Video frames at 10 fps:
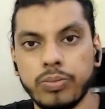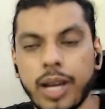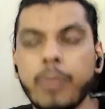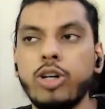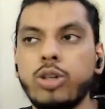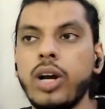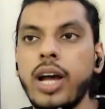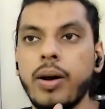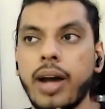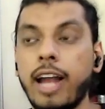I'm going to
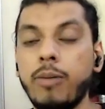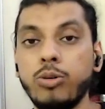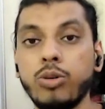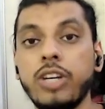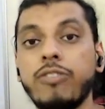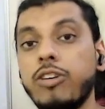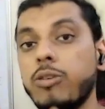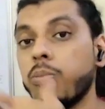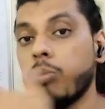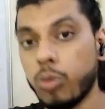help you even
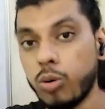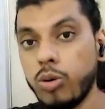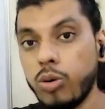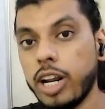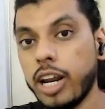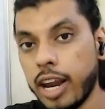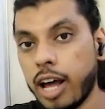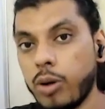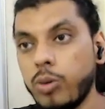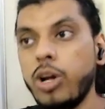more
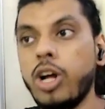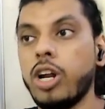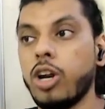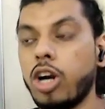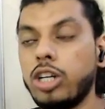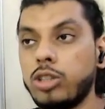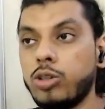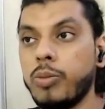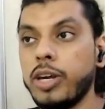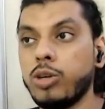now, not
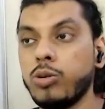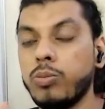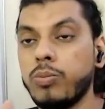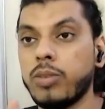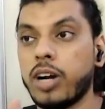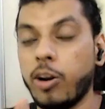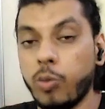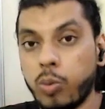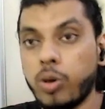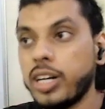to make you
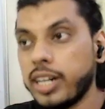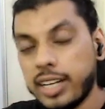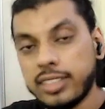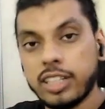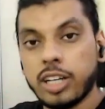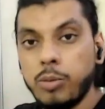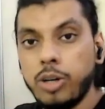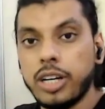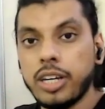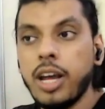convert and get into the
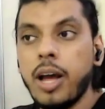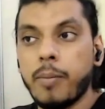community,